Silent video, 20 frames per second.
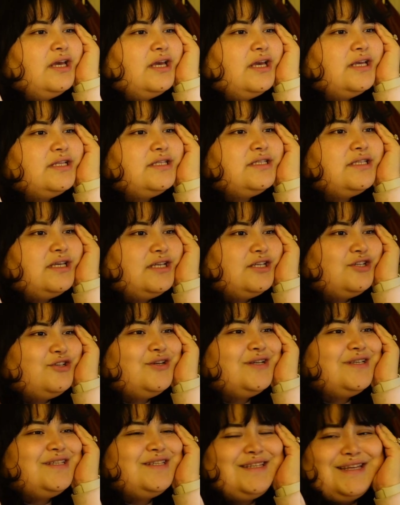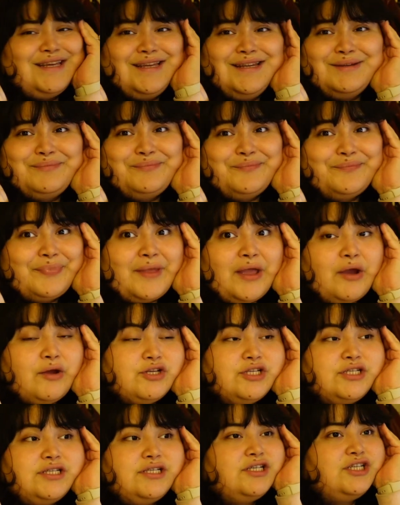it's interesting how
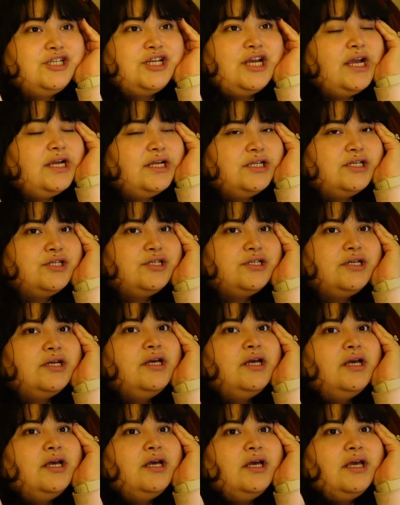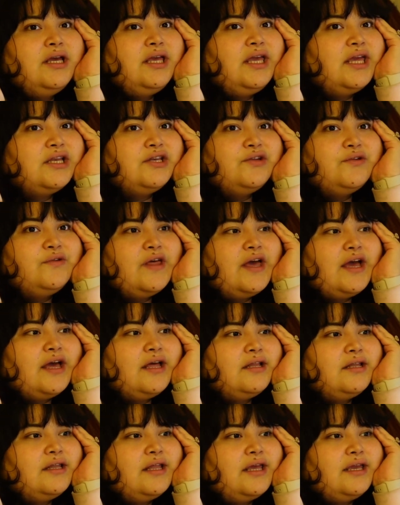just a change can do
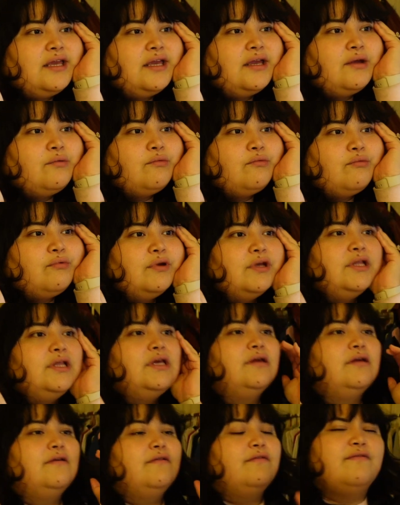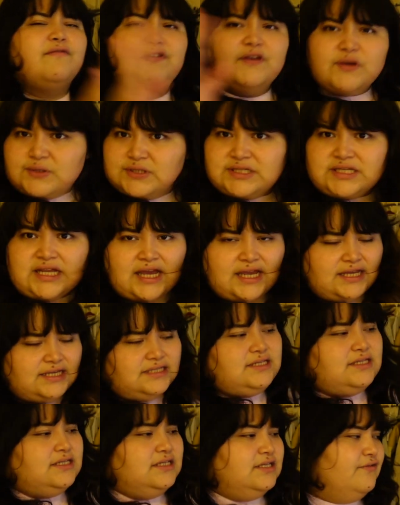that. Like, it really feels
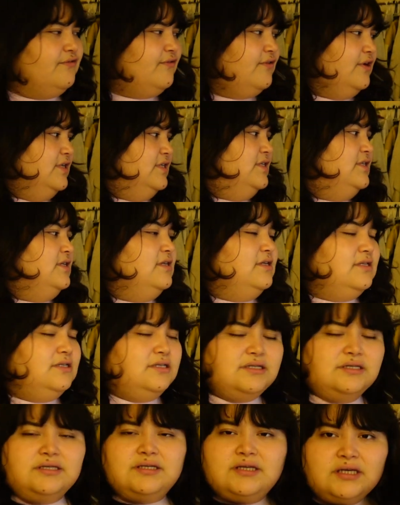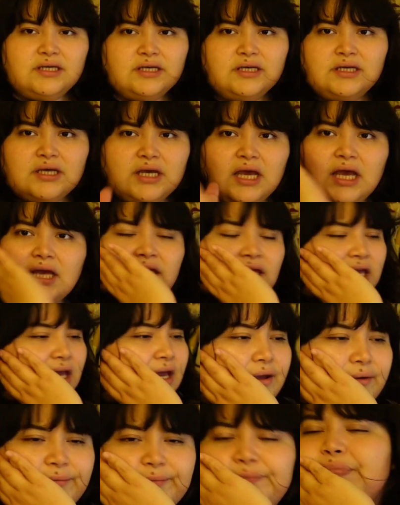nice and different, and
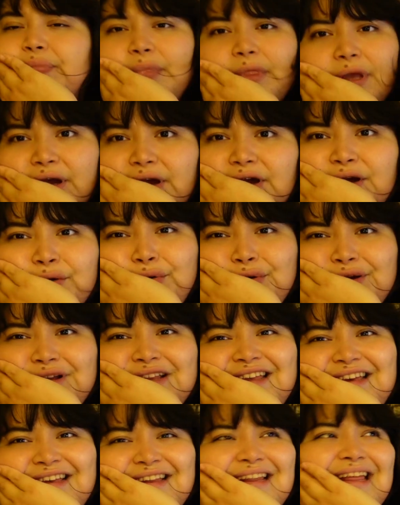yeah, I really